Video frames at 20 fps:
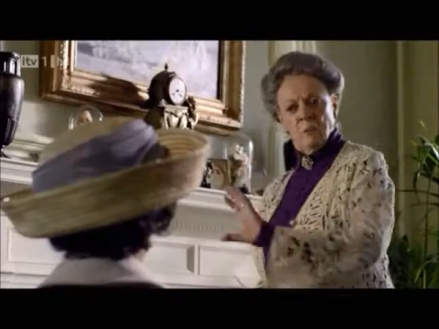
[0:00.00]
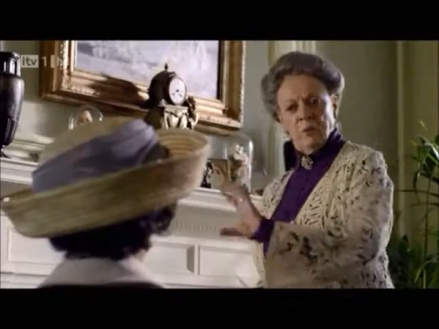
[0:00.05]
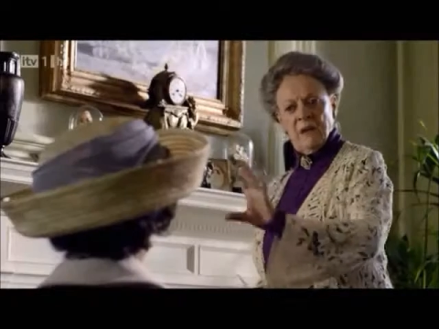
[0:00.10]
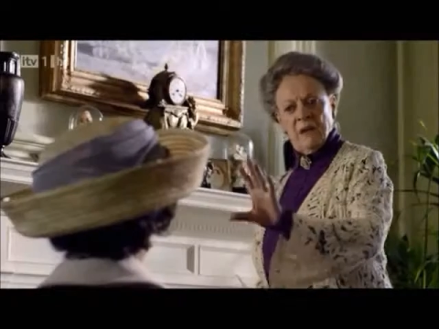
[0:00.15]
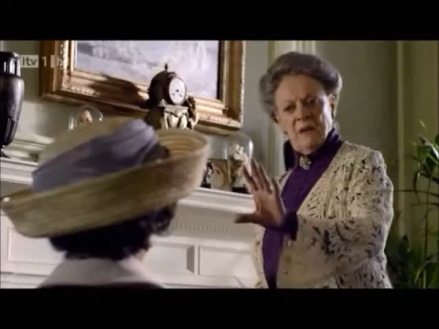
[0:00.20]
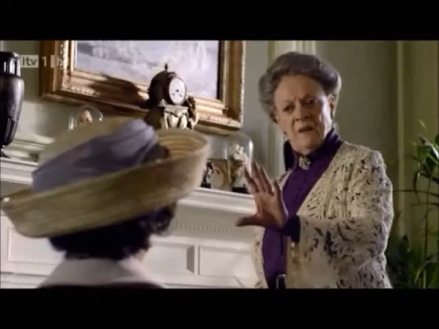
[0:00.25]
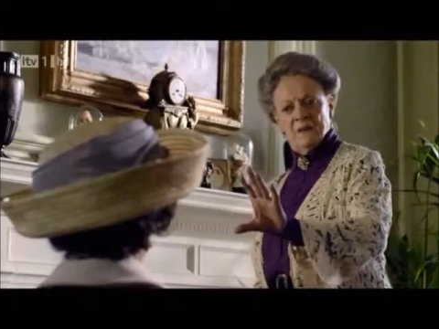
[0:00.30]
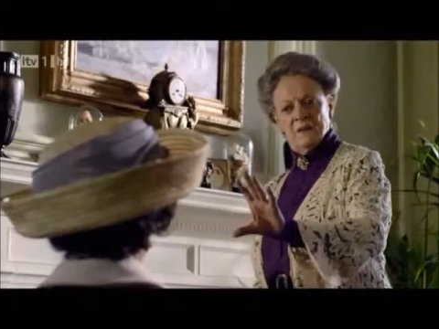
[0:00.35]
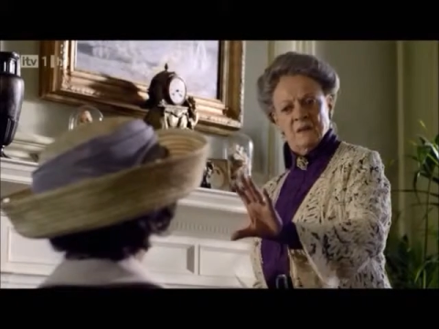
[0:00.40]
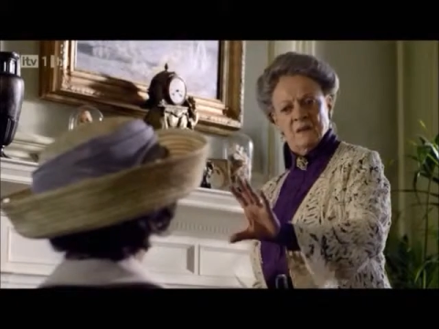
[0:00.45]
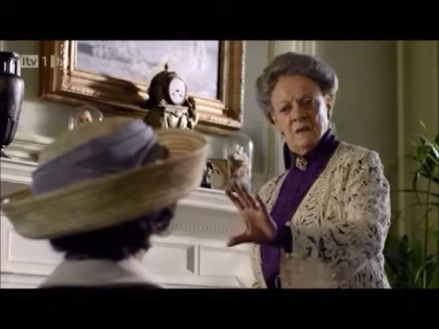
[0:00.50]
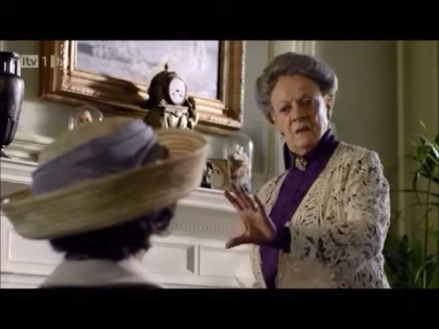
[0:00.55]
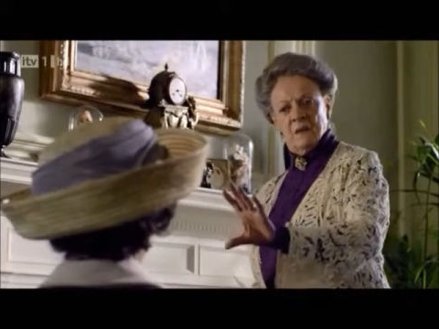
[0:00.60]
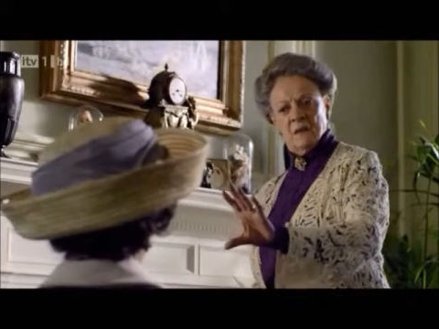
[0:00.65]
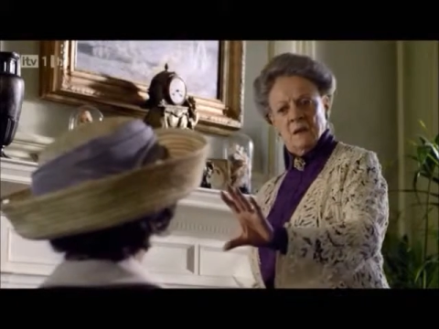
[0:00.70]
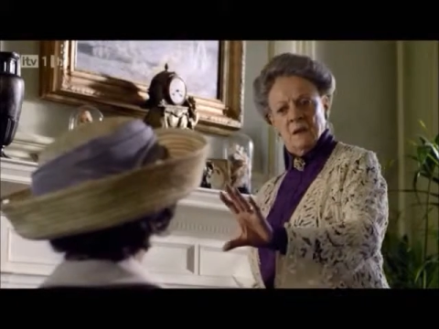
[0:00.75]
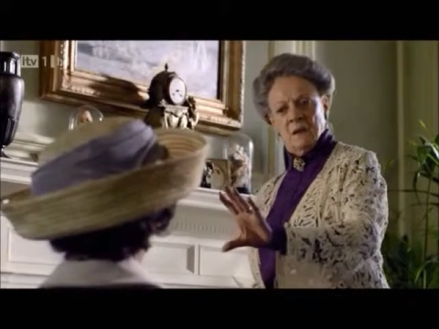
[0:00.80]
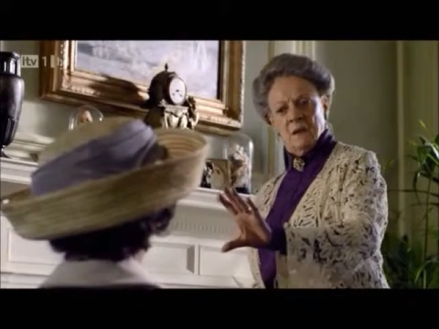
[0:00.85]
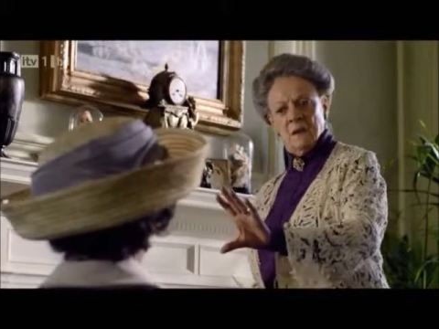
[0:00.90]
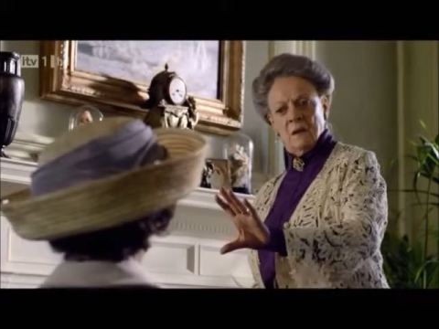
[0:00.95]
Please.
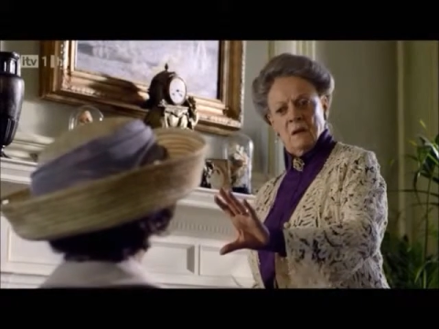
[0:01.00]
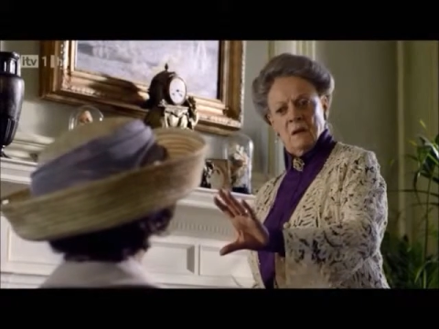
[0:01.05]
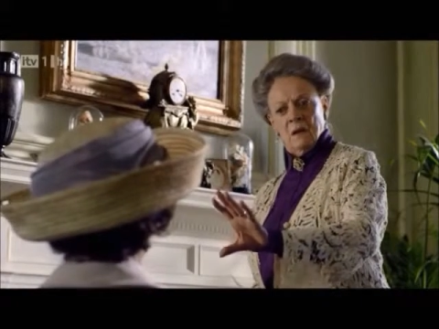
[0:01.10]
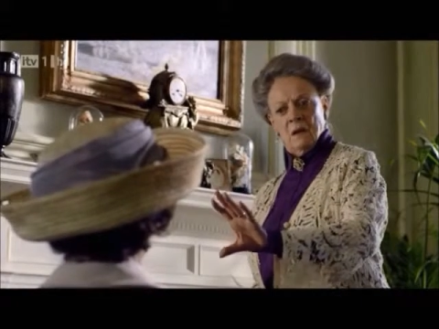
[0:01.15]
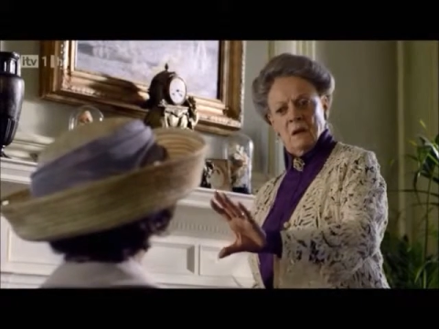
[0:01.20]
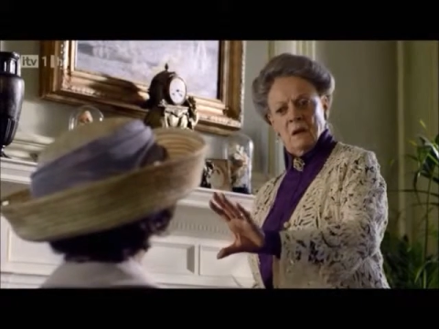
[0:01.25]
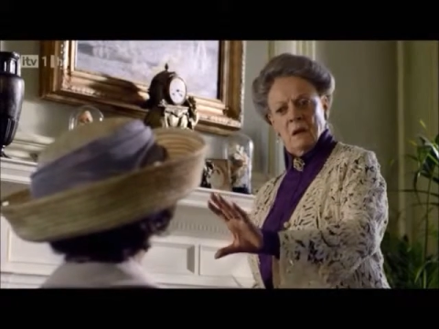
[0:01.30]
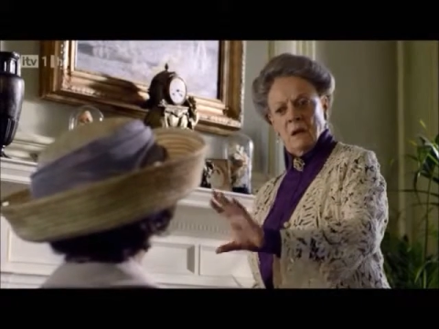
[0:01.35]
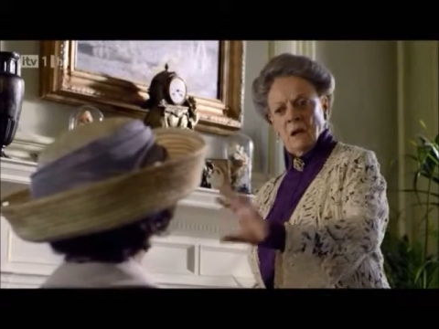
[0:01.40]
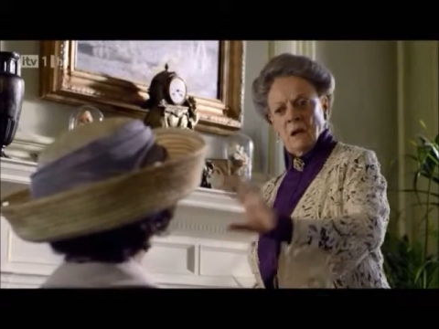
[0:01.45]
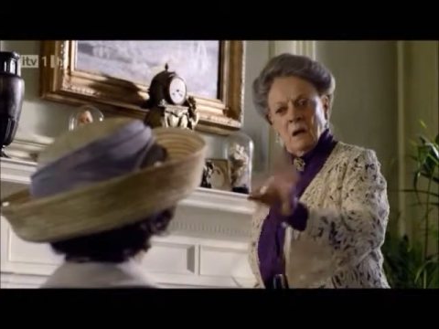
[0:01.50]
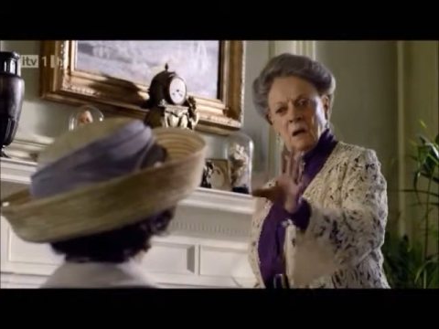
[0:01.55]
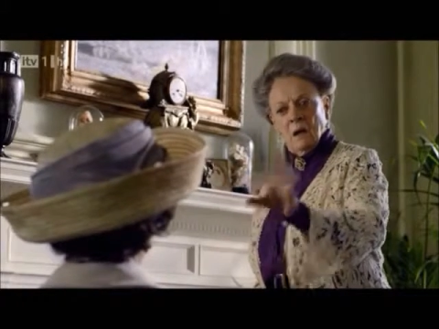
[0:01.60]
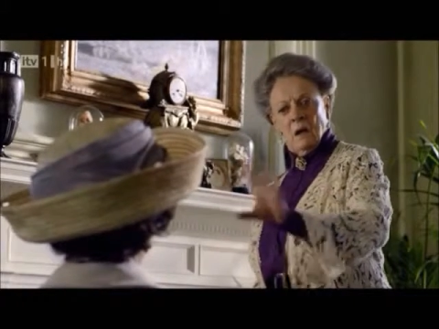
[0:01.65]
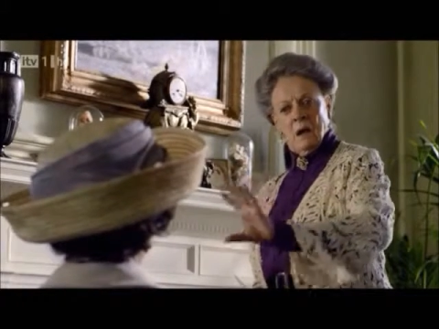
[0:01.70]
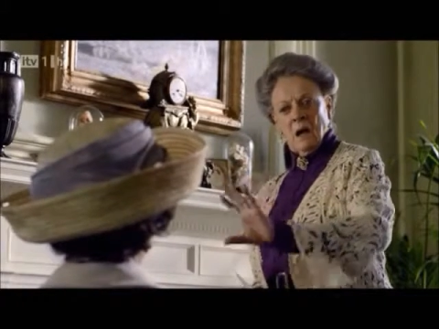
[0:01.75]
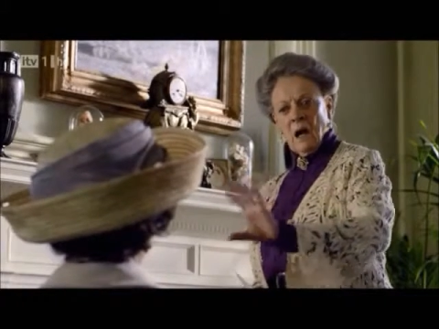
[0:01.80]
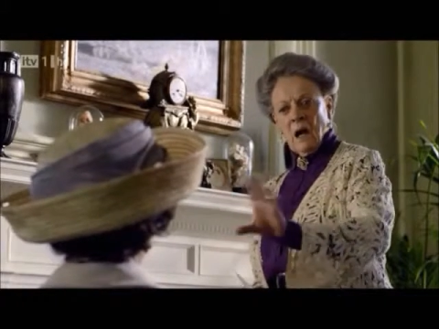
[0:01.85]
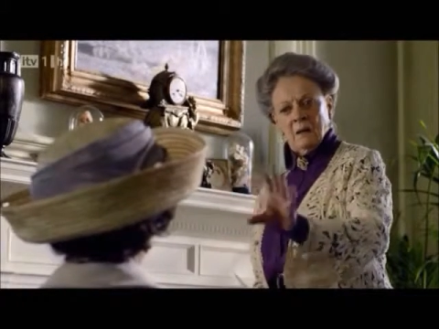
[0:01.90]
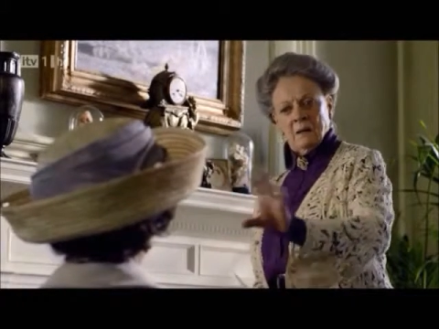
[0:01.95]

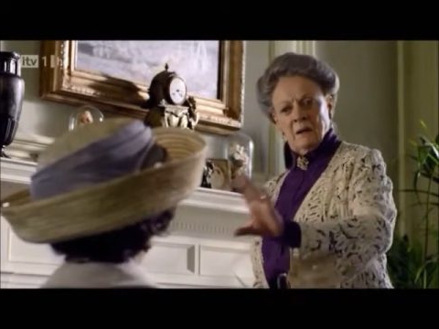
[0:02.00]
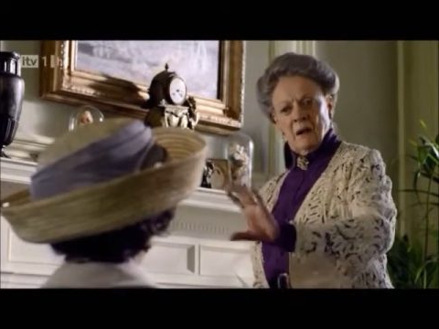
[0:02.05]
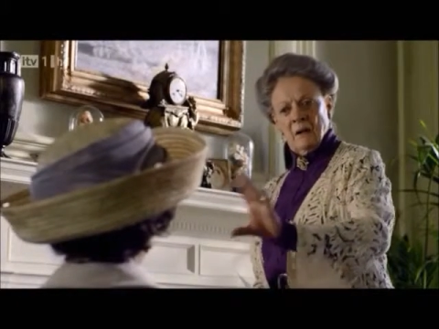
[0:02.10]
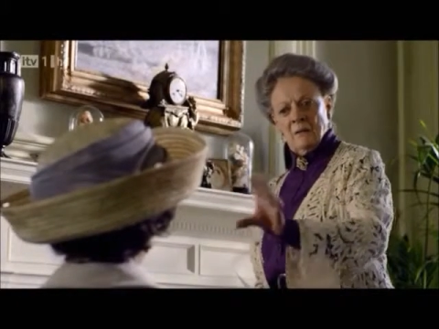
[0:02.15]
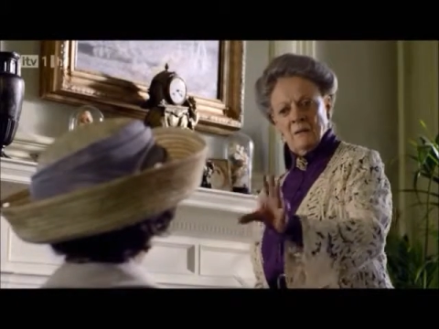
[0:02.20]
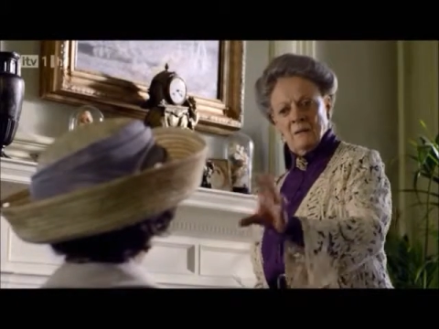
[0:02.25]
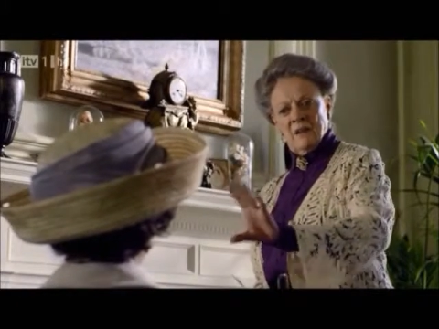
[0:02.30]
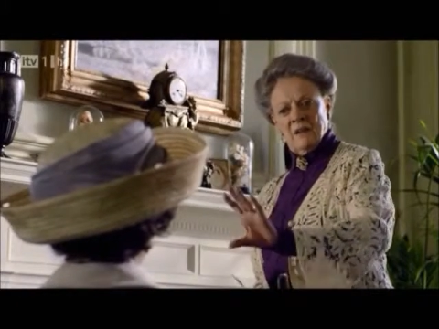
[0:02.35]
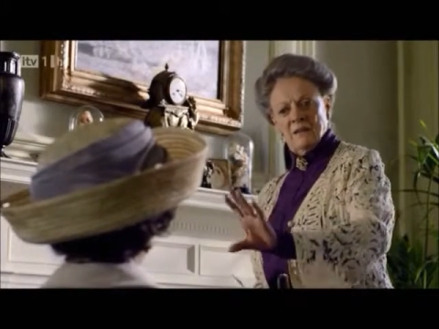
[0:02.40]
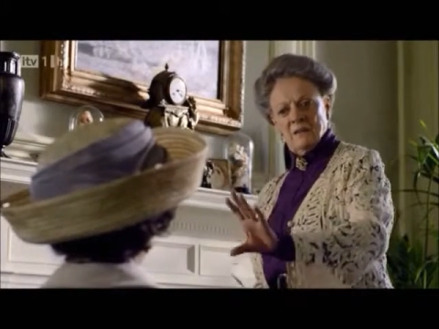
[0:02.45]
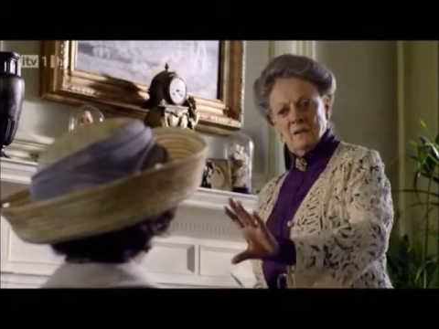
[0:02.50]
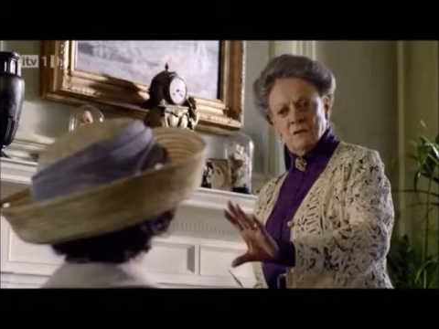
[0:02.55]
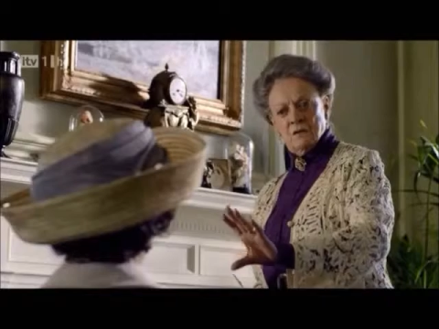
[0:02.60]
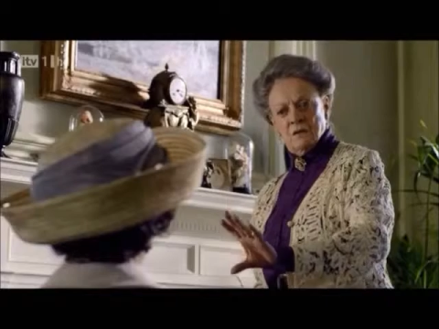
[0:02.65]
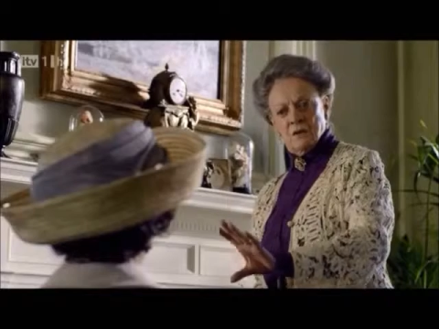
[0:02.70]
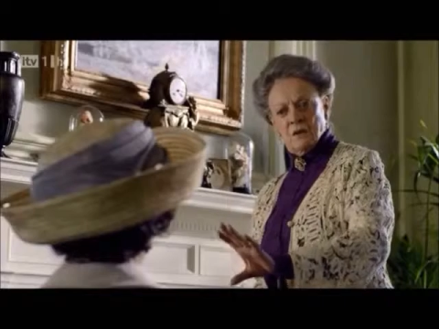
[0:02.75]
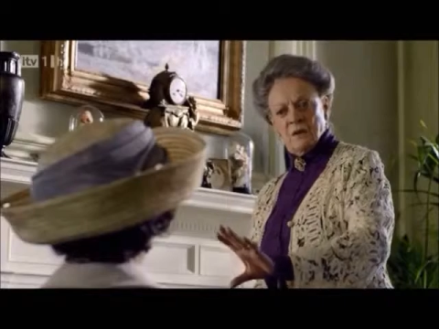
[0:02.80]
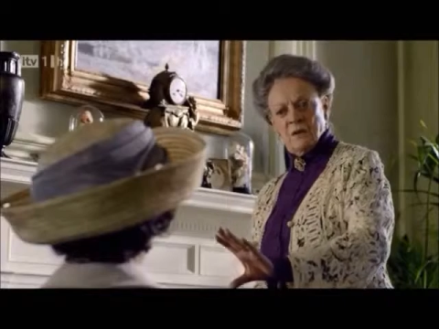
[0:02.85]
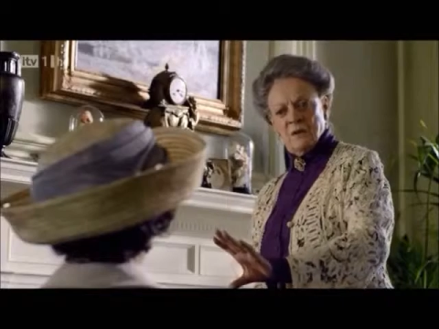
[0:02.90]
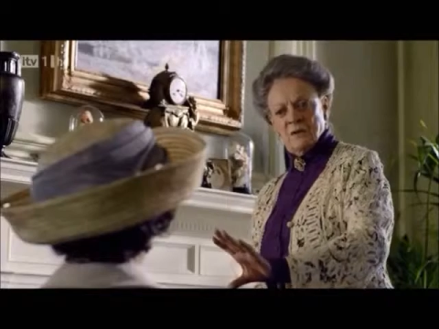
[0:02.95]
I can't listen
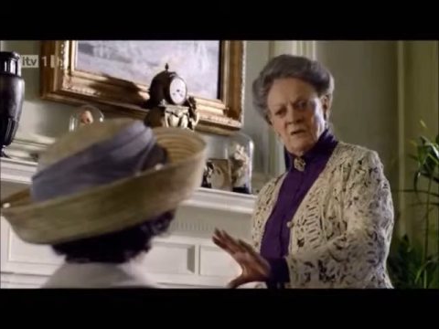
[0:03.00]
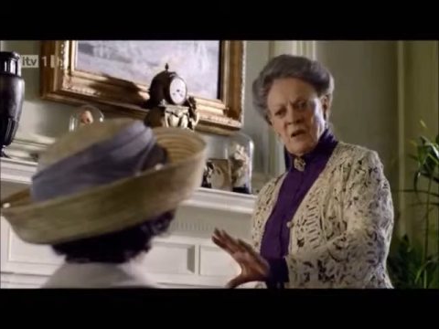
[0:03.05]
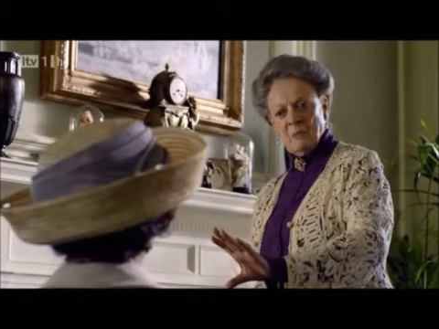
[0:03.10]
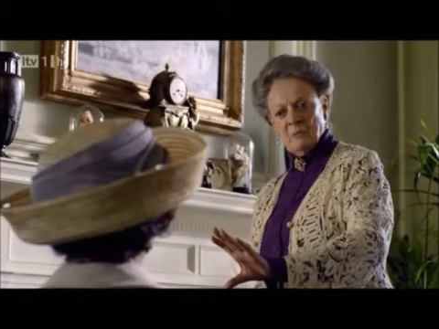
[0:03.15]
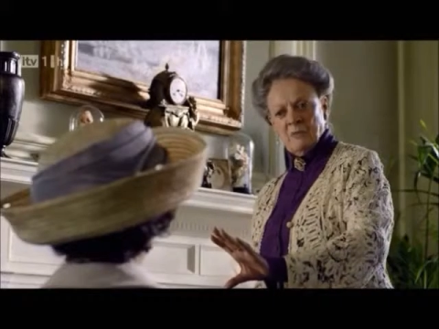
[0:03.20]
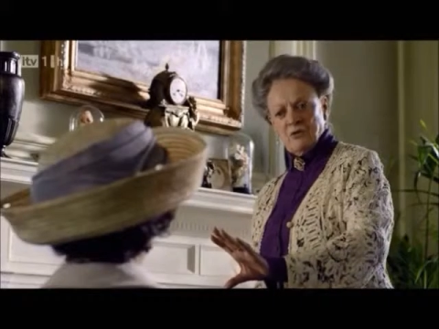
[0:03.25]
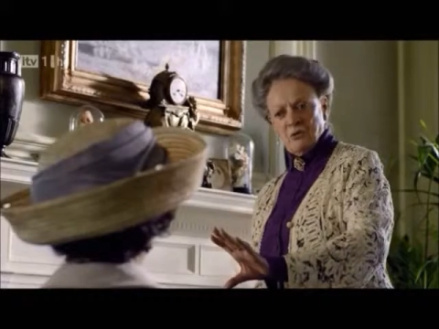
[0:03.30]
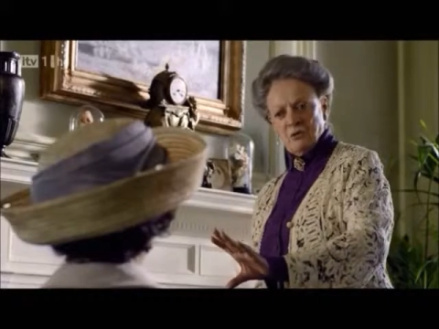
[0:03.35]
to your attempts